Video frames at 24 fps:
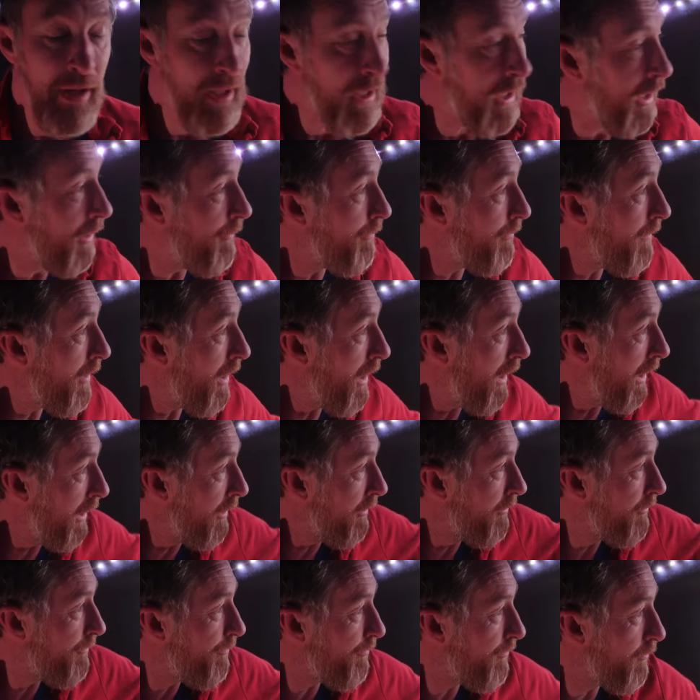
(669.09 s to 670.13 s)

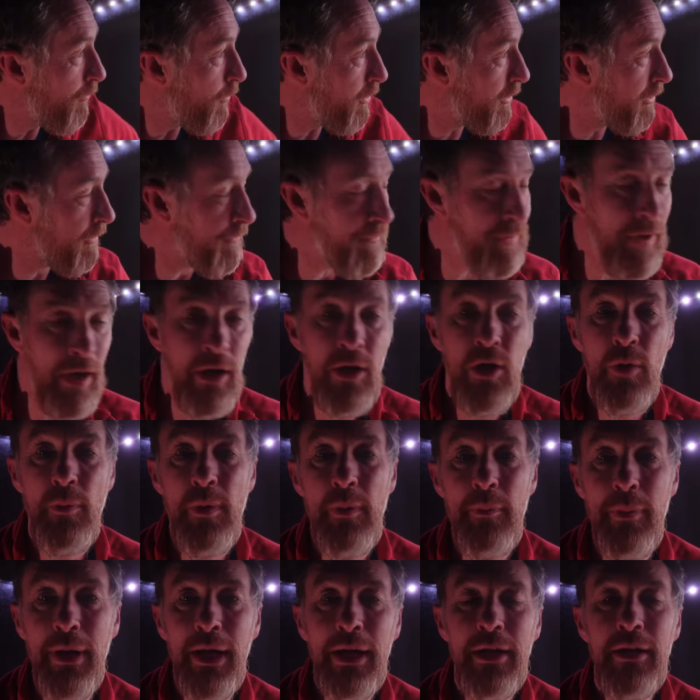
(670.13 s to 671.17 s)
And with the fog
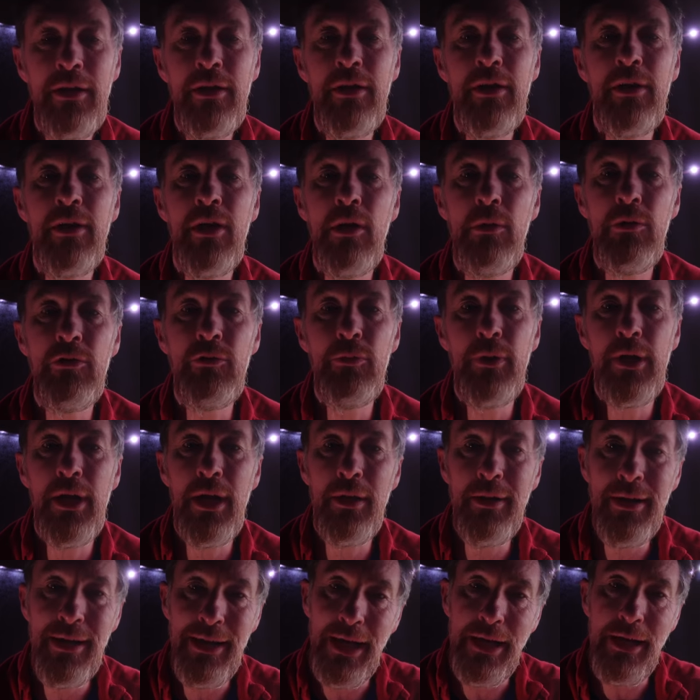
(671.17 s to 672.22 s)
coming back in there now as well,
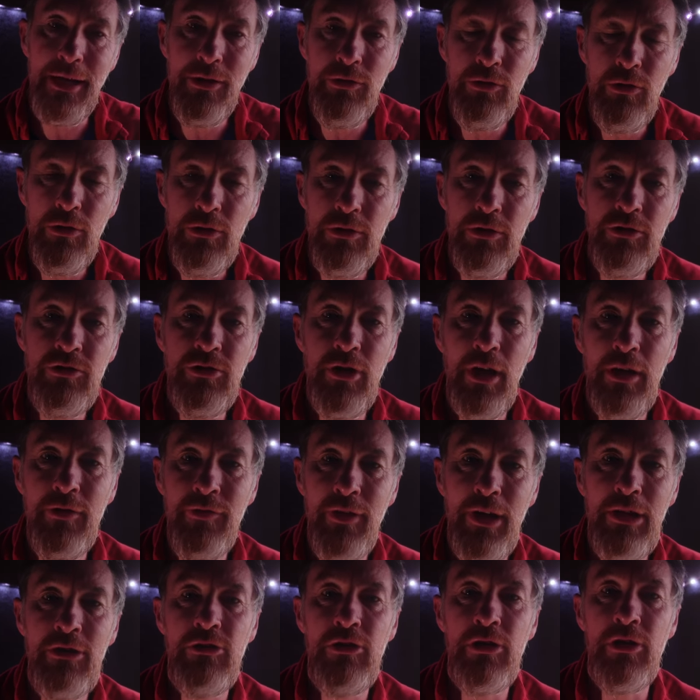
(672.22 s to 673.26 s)
I'm glad I took the
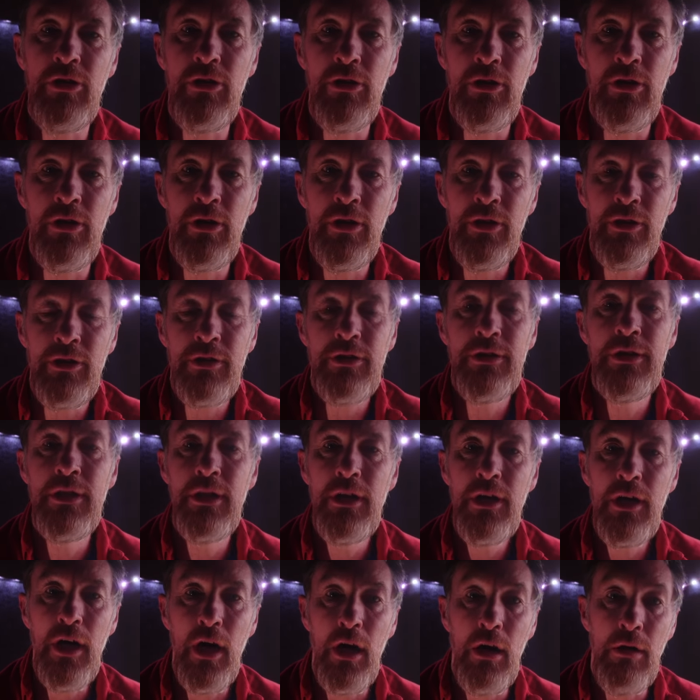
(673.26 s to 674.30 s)
shots actually earlier
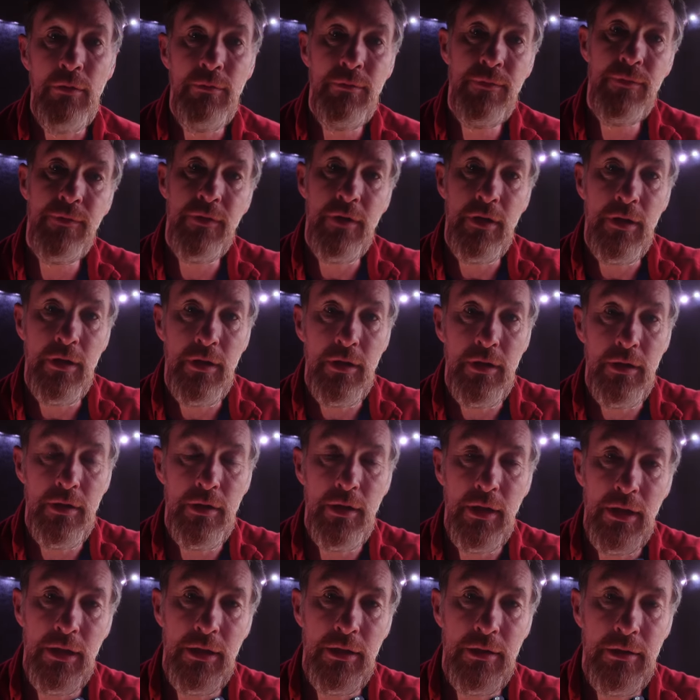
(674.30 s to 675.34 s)
of the
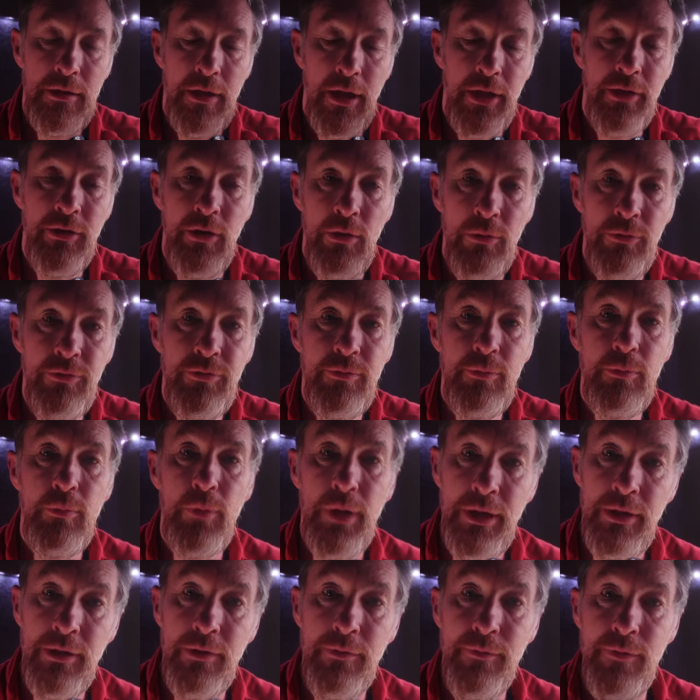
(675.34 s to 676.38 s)
lighthouse
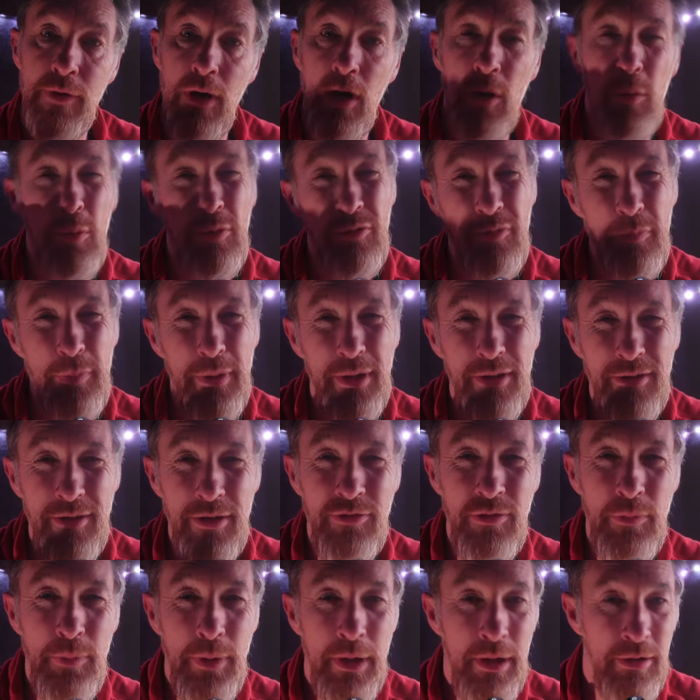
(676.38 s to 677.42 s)
when the fog was a bit
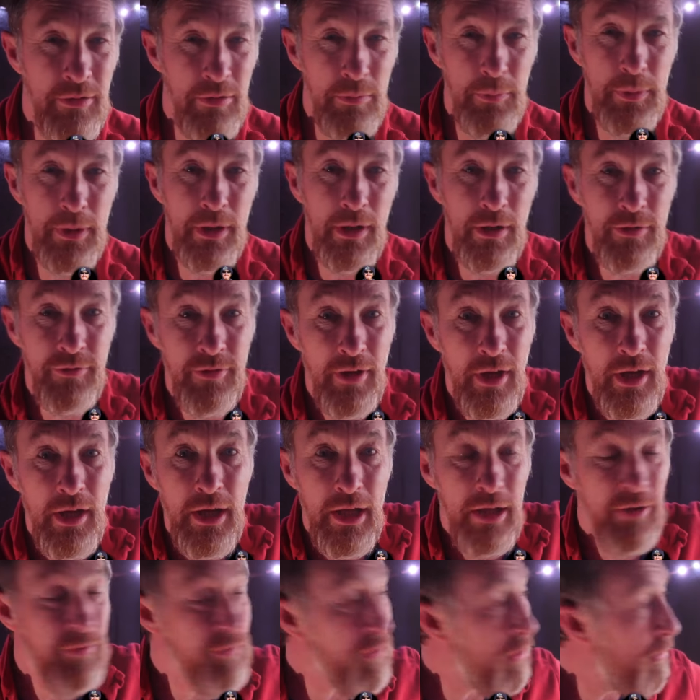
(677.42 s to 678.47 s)
dissipated, because
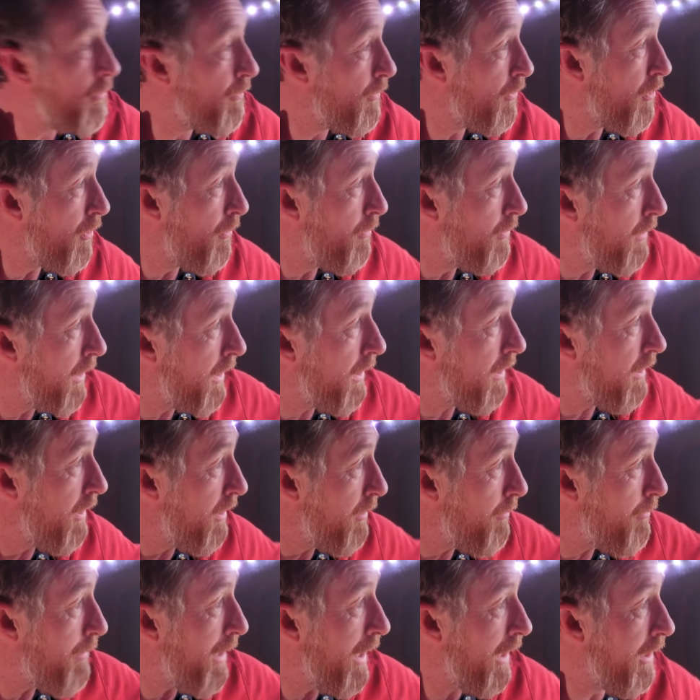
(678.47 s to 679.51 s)
it's come
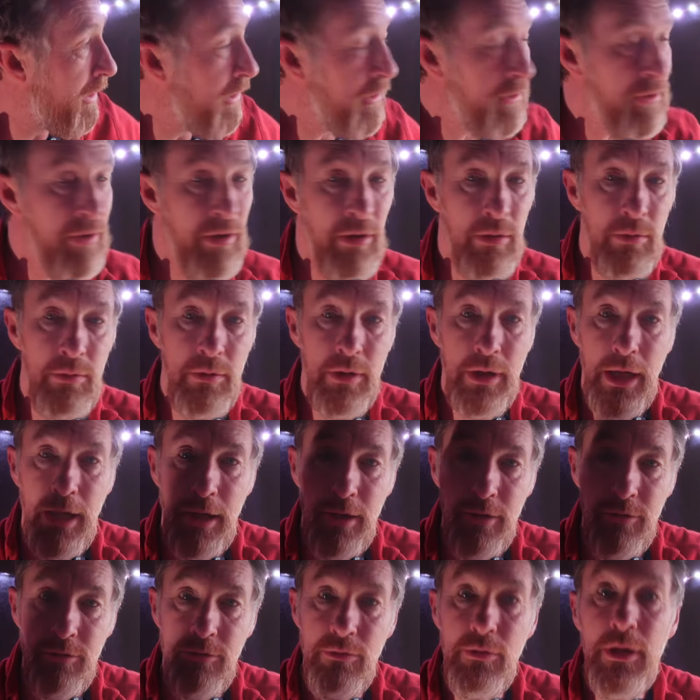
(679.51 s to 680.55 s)
completely back in now
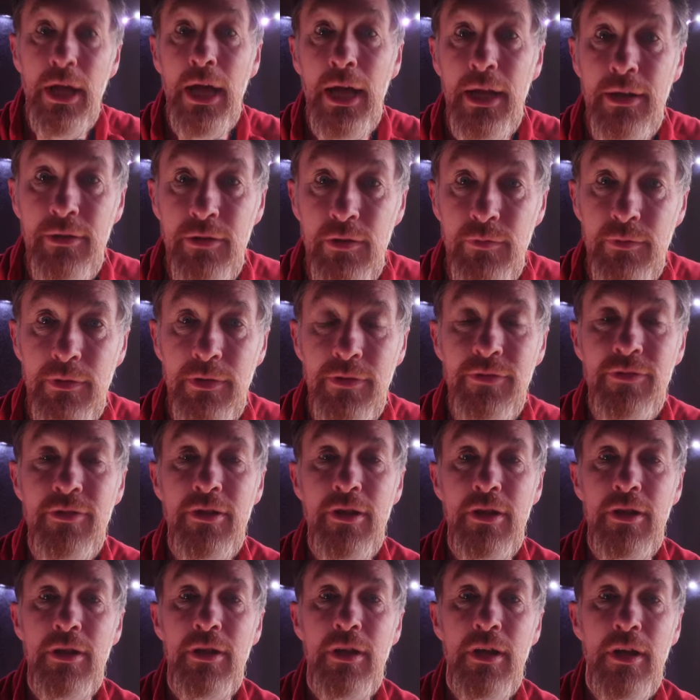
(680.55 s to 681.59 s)
and you can't even
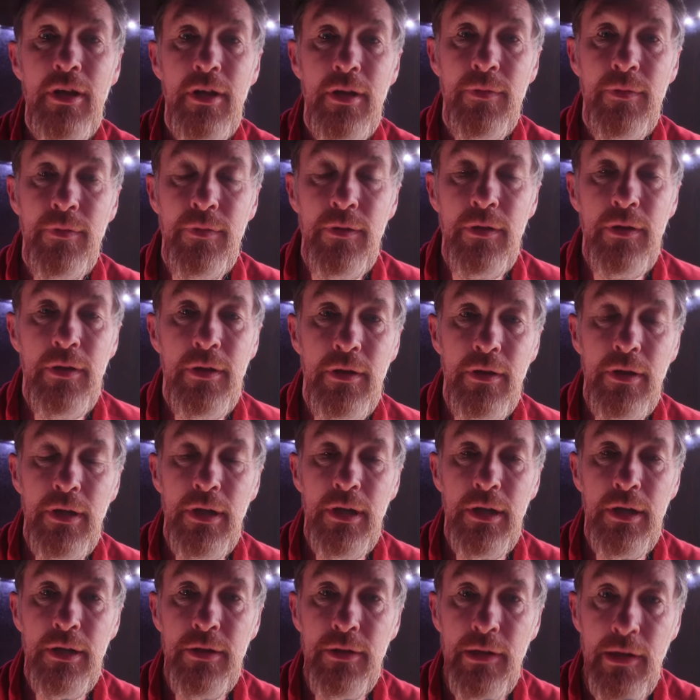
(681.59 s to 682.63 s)
see the
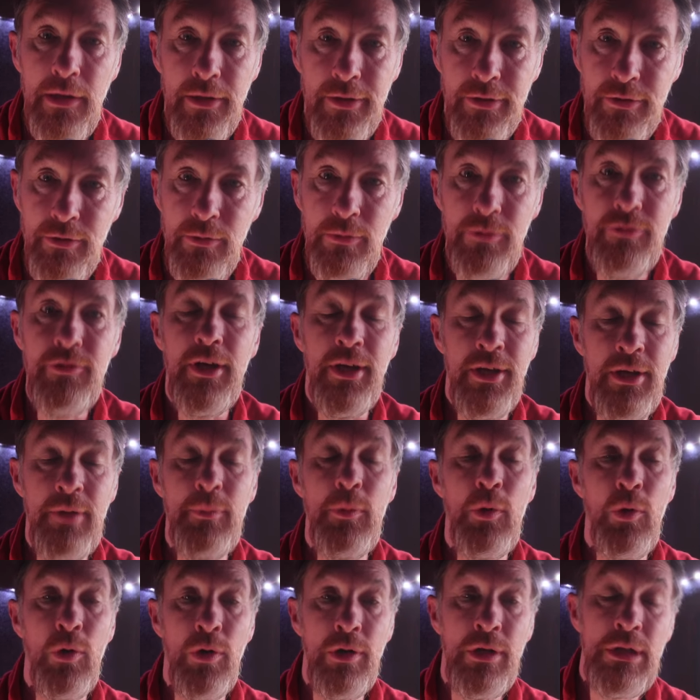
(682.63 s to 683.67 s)
lighthouse
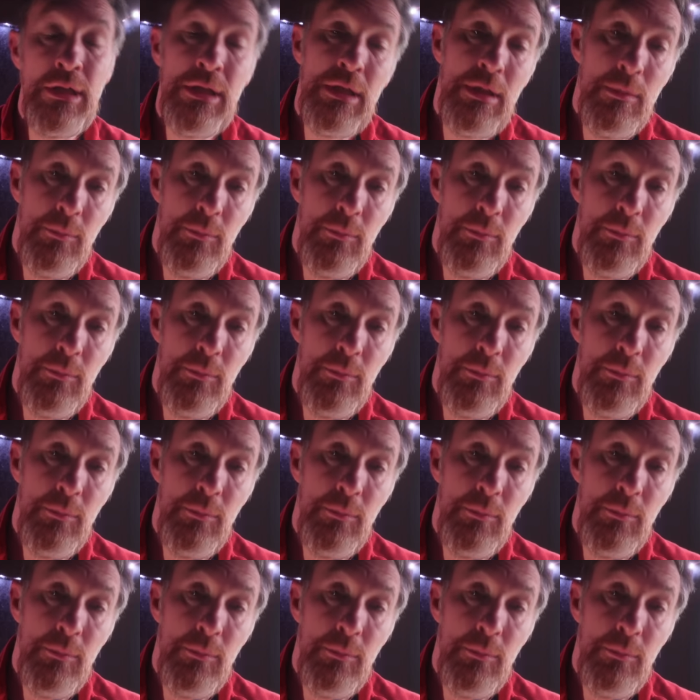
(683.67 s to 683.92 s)
anymore.